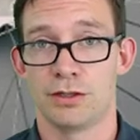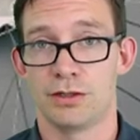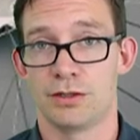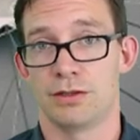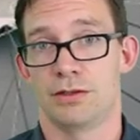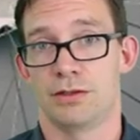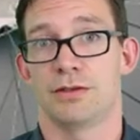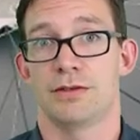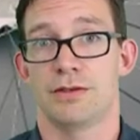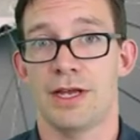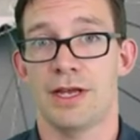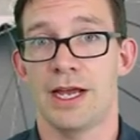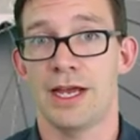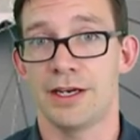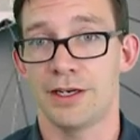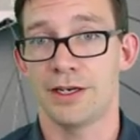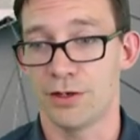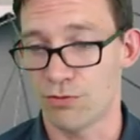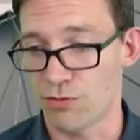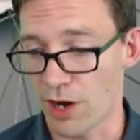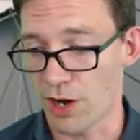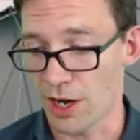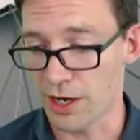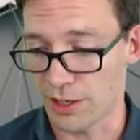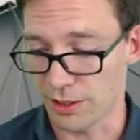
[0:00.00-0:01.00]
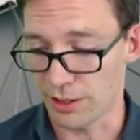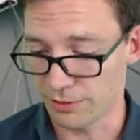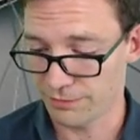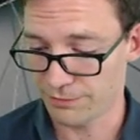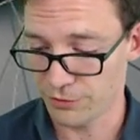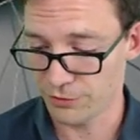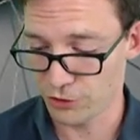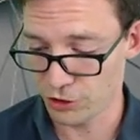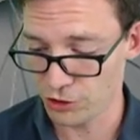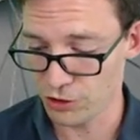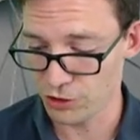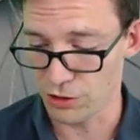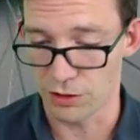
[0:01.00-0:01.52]
and in writing, for
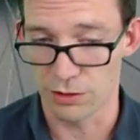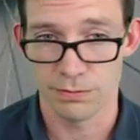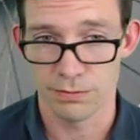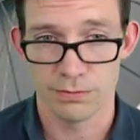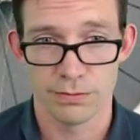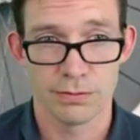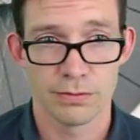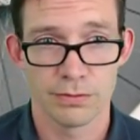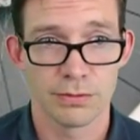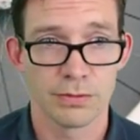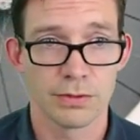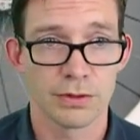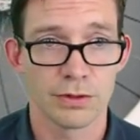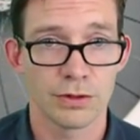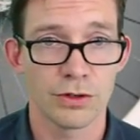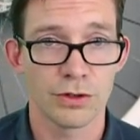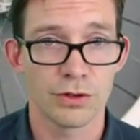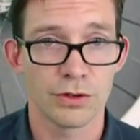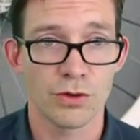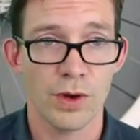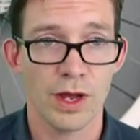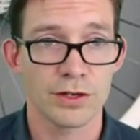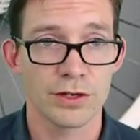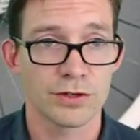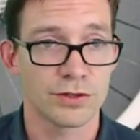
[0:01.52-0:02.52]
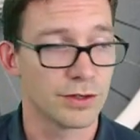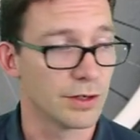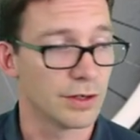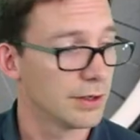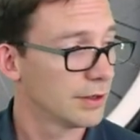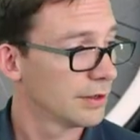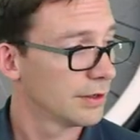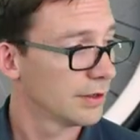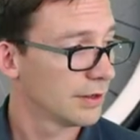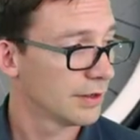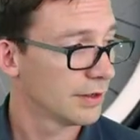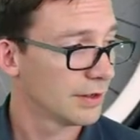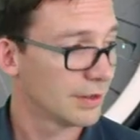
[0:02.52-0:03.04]
sure. Good question.
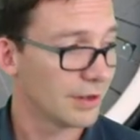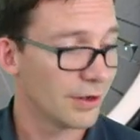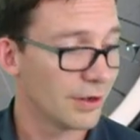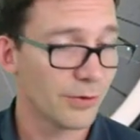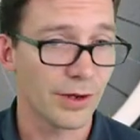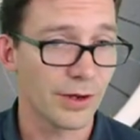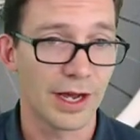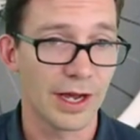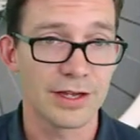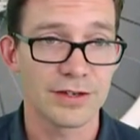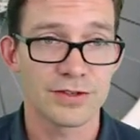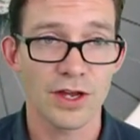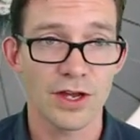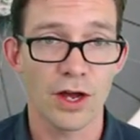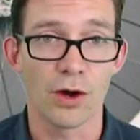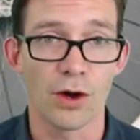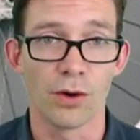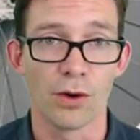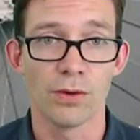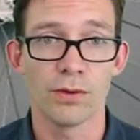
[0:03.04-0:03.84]
Okay, so